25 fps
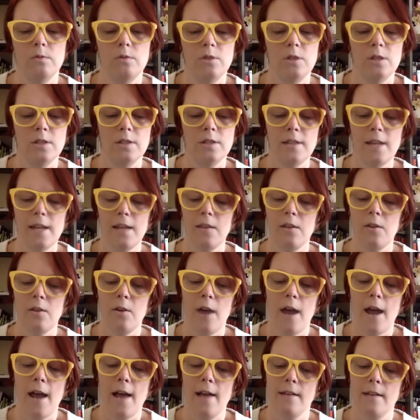just like the
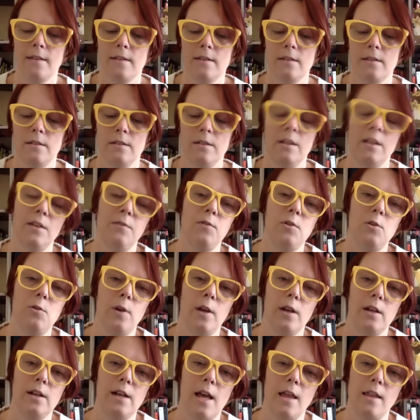grass if you
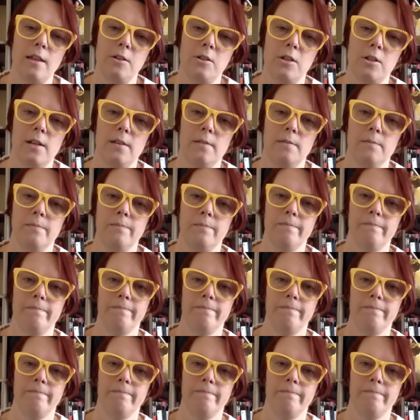acknowledge it.